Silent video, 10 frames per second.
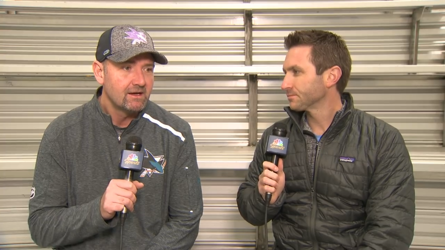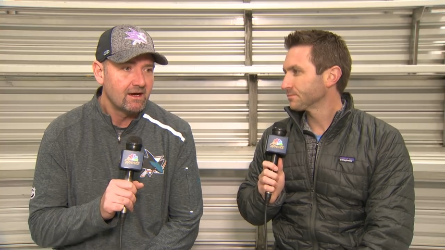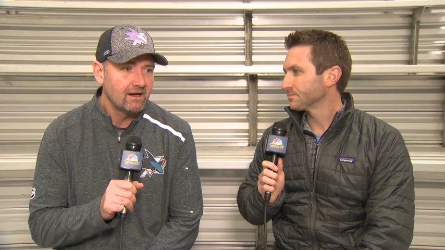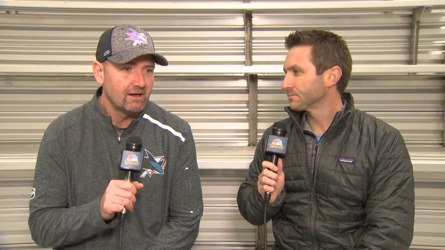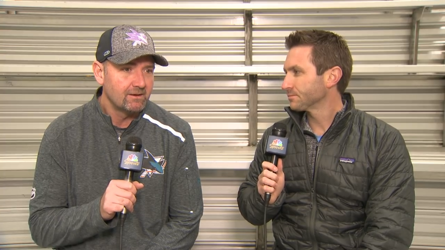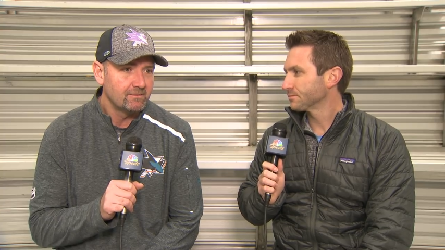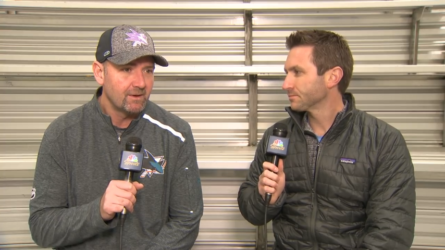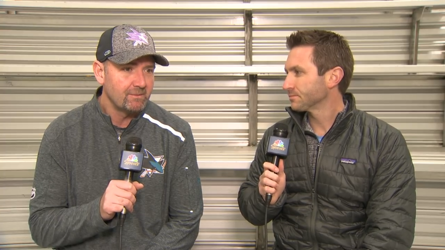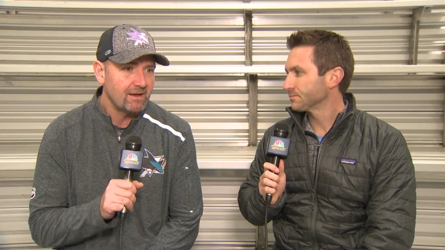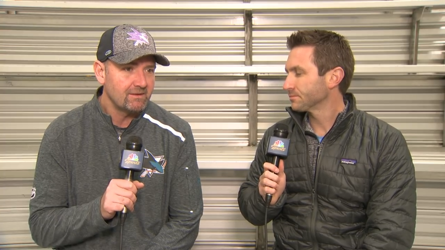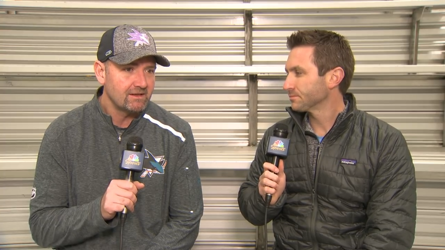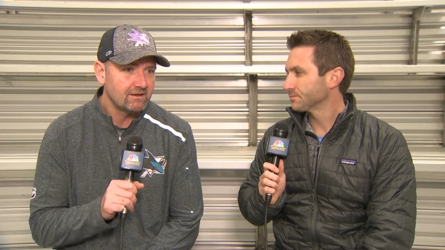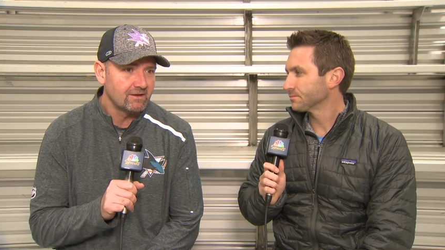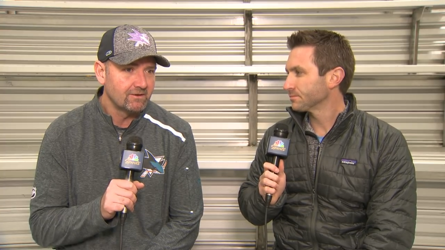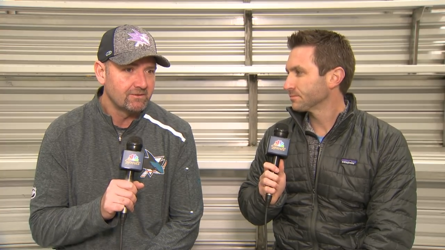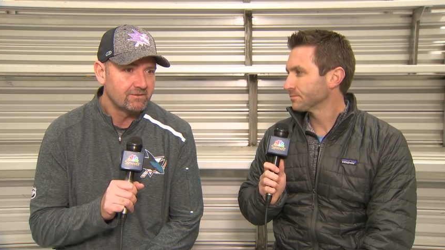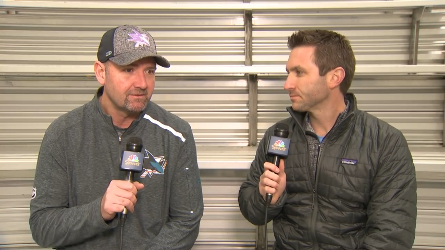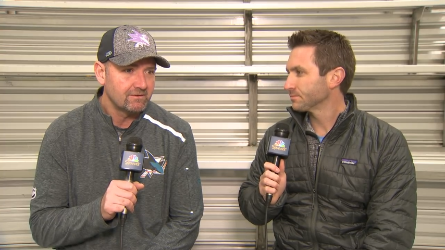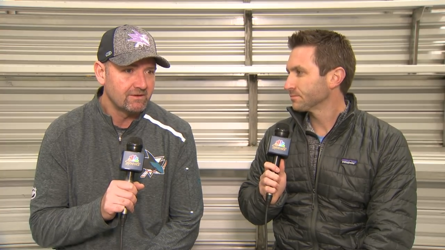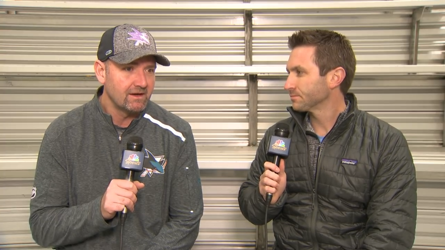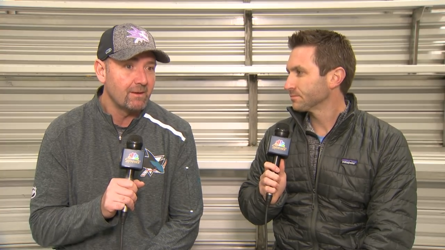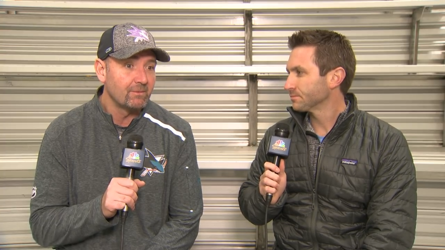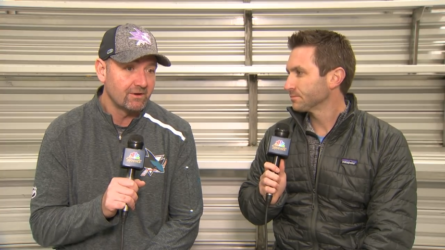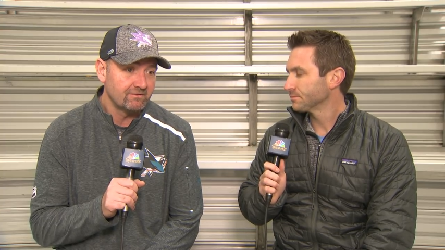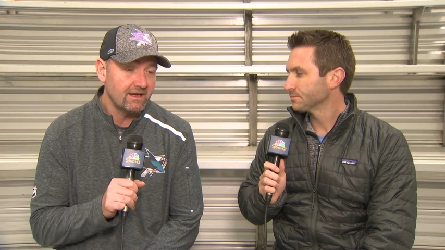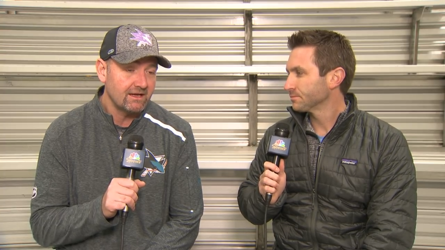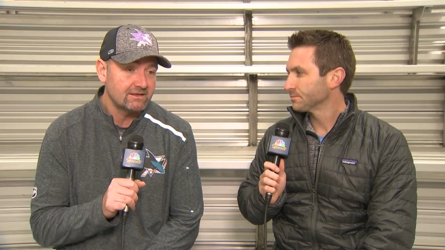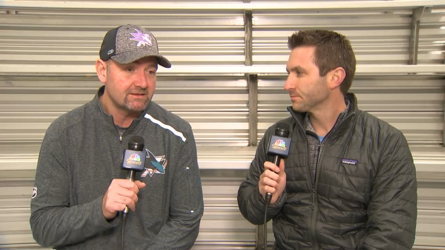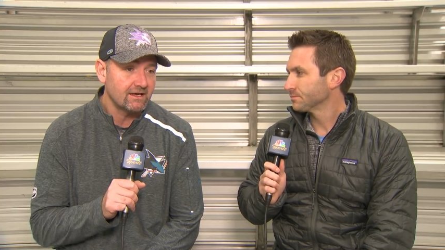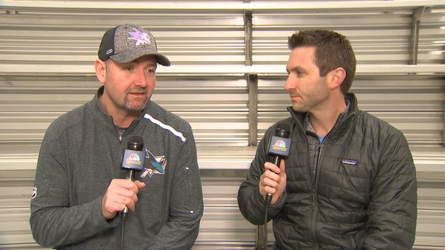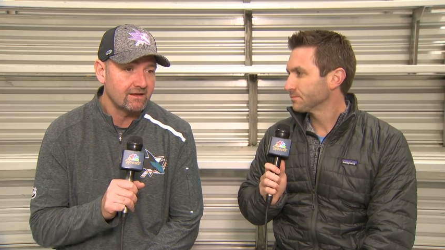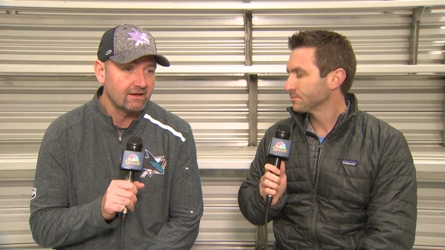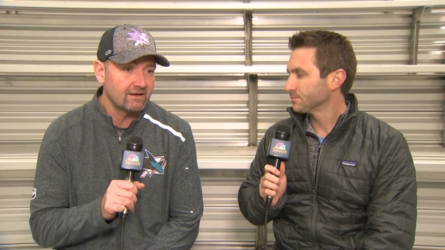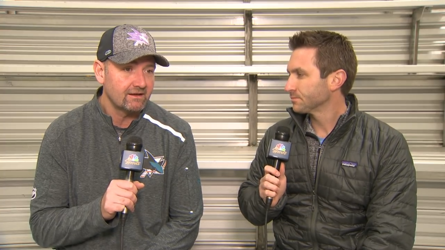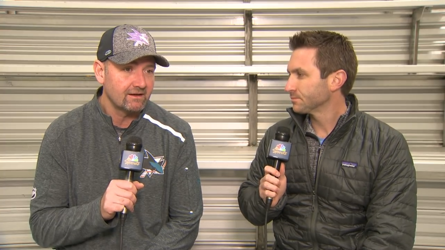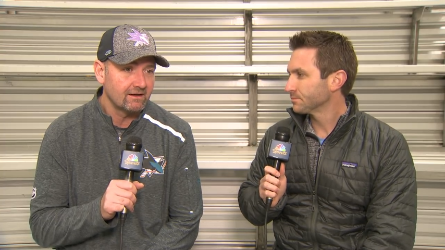Speaker 1: But maybe, you know, the number of days, I think,